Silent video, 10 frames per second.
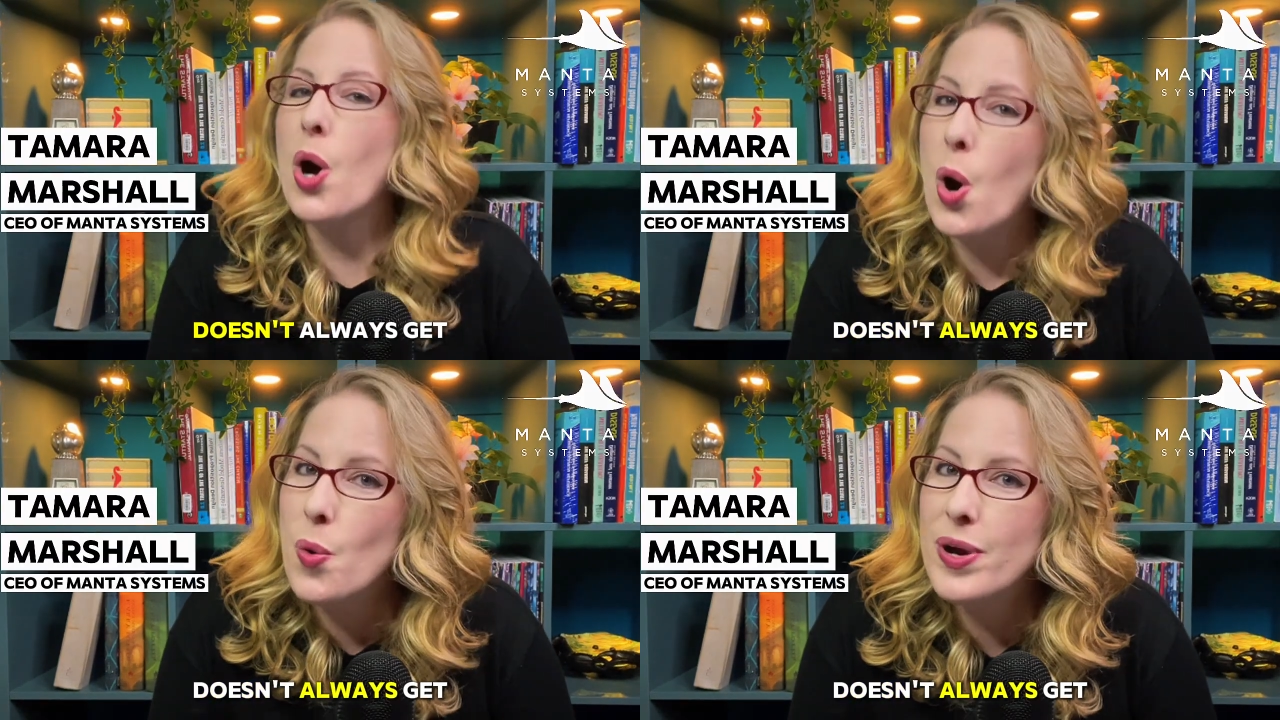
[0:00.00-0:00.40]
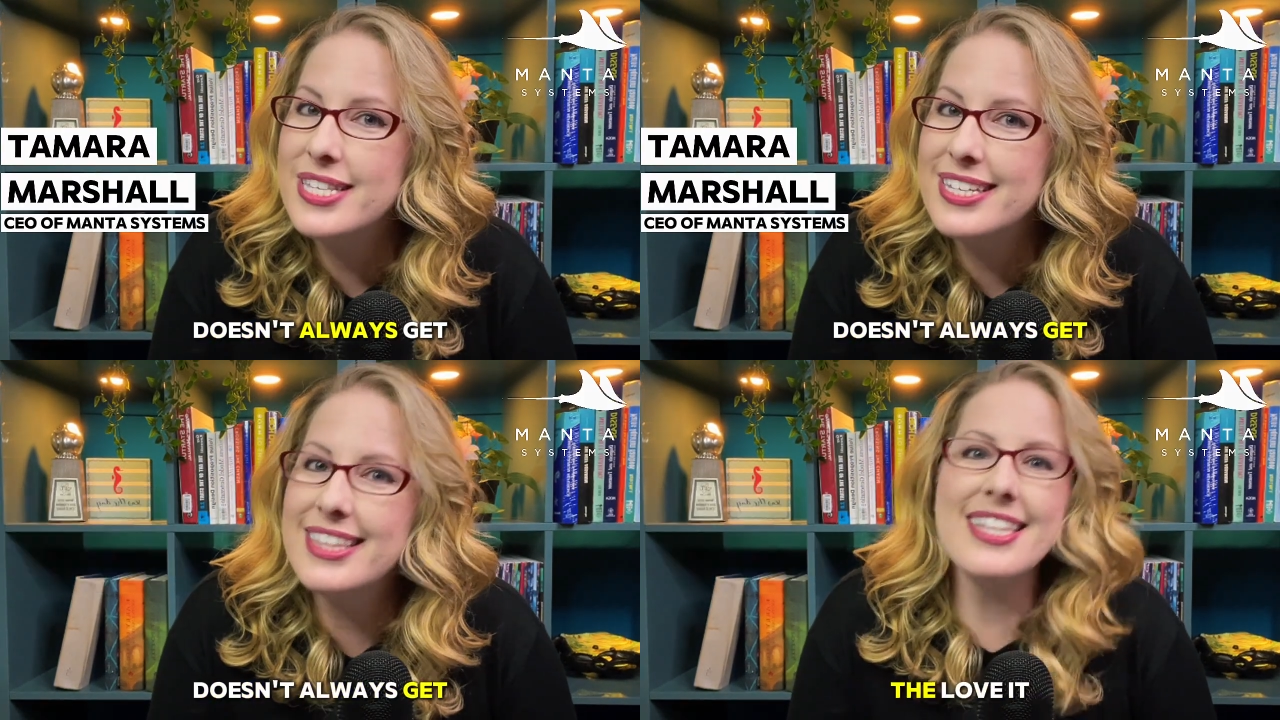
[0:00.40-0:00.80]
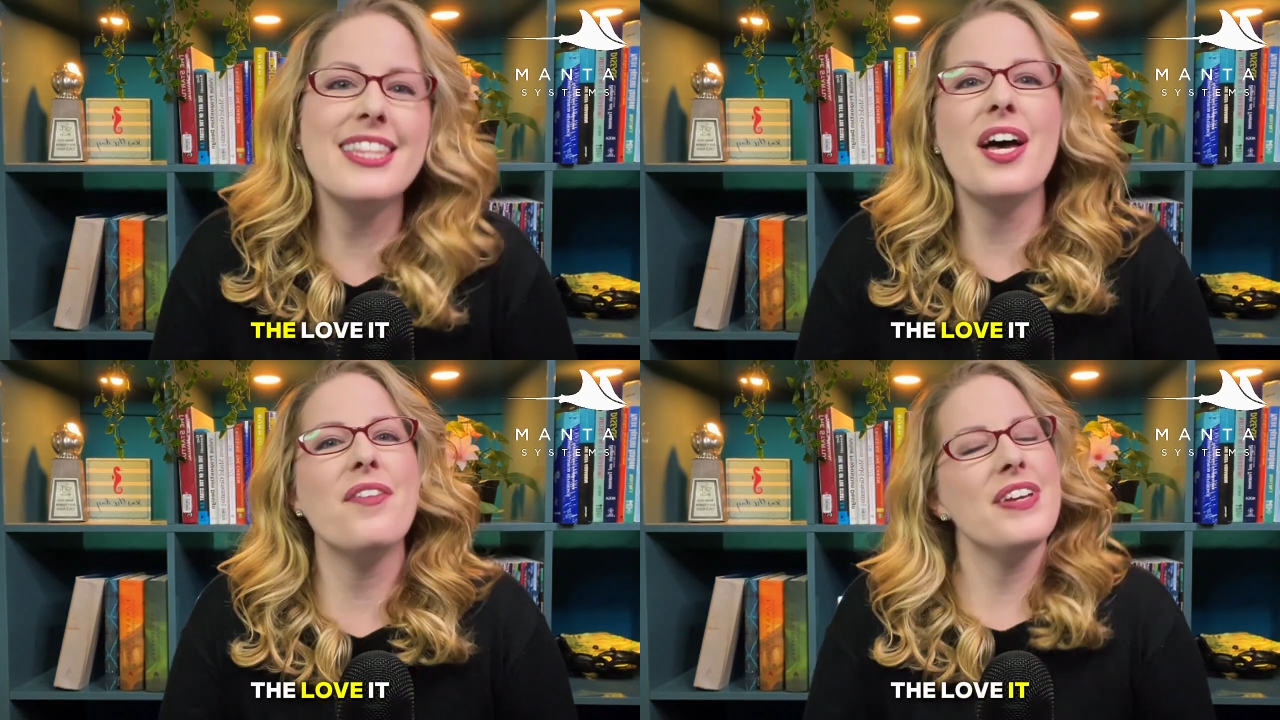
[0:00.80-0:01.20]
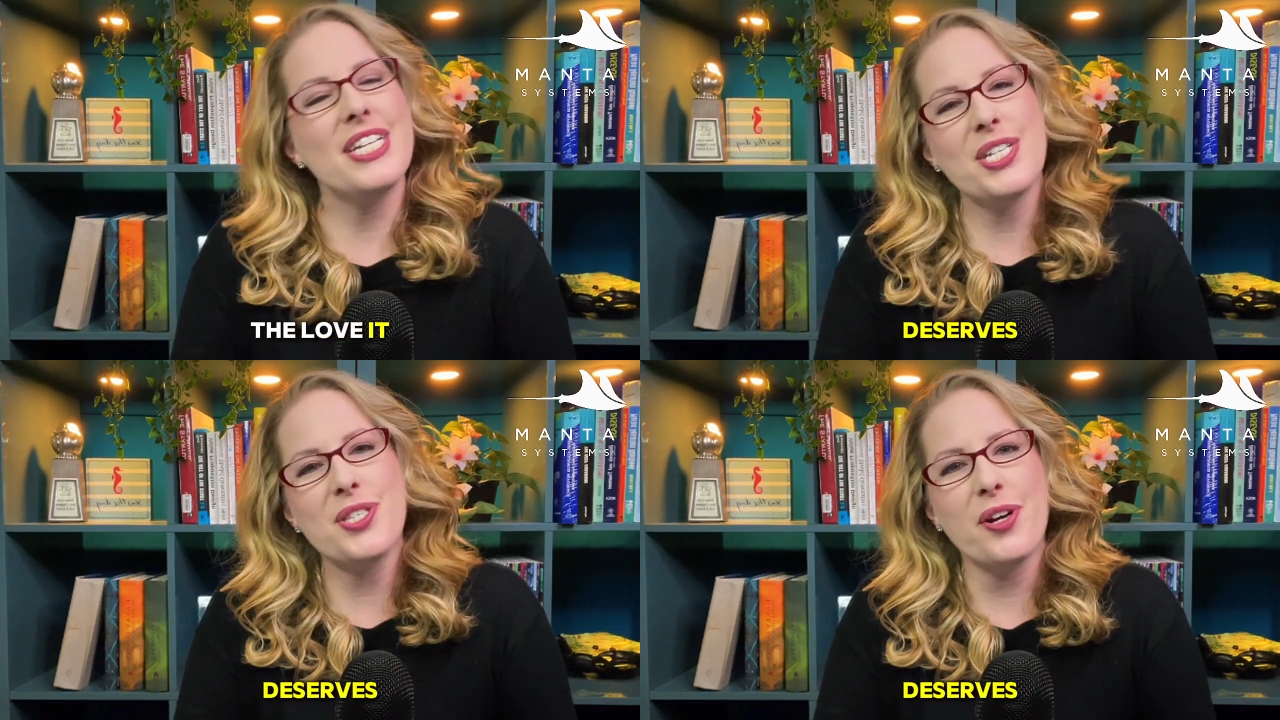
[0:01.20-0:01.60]
always get the love it
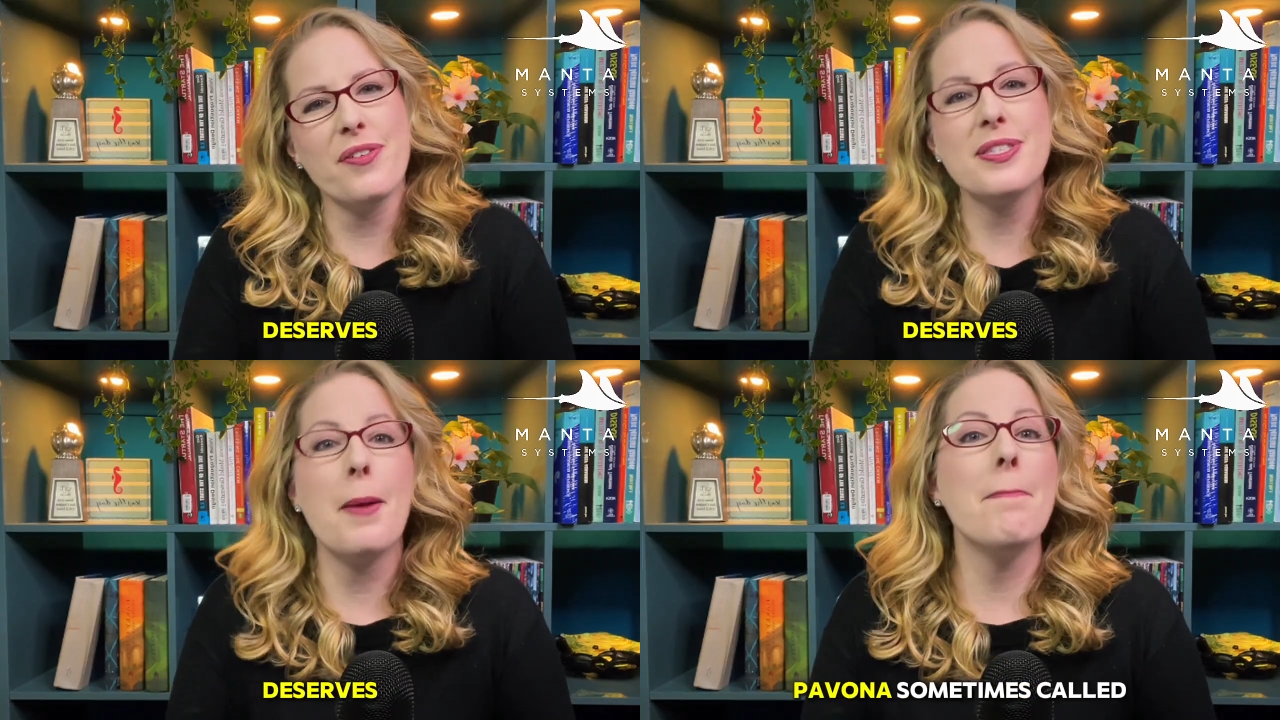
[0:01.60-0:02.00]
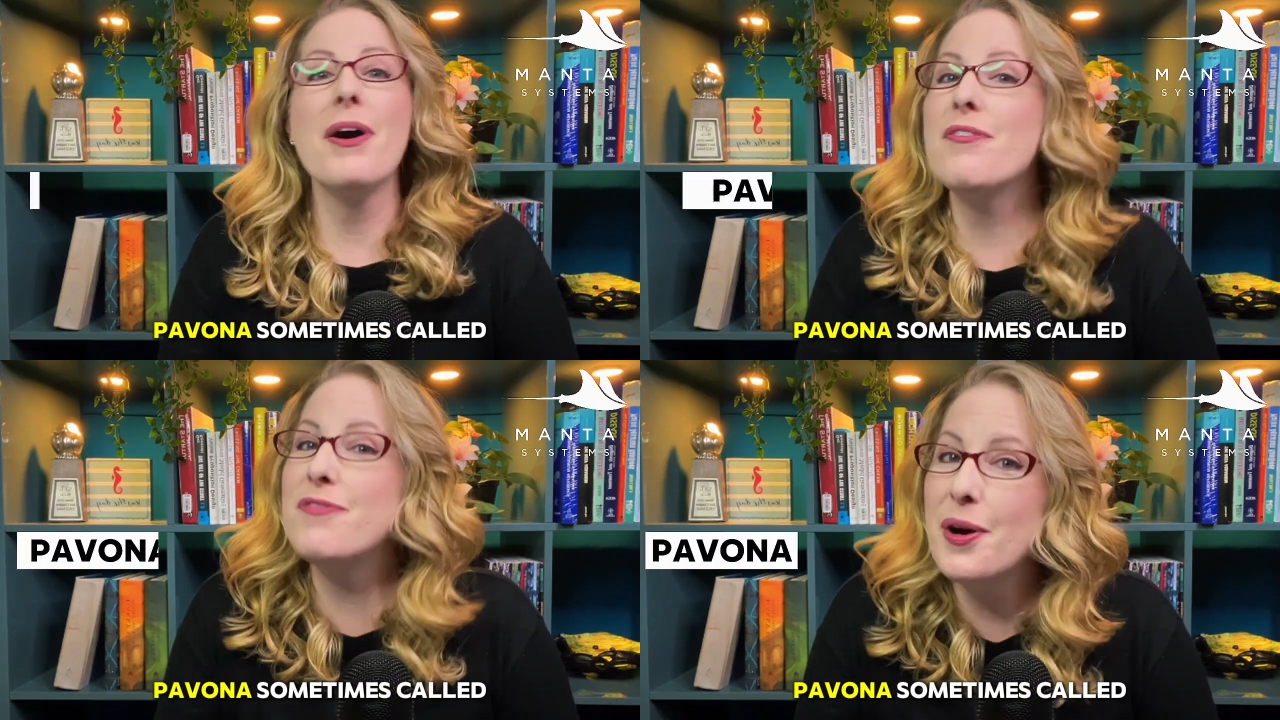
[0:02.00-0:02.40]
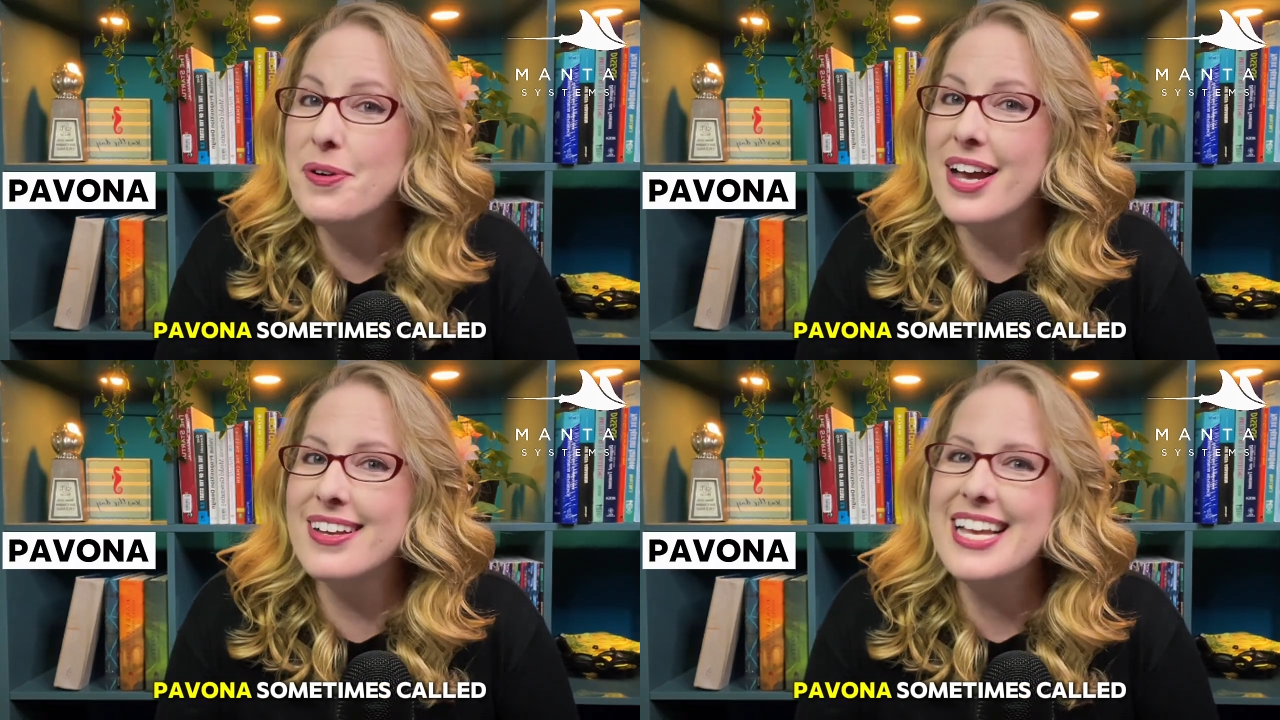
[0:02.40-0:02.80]
deserves, Pavona,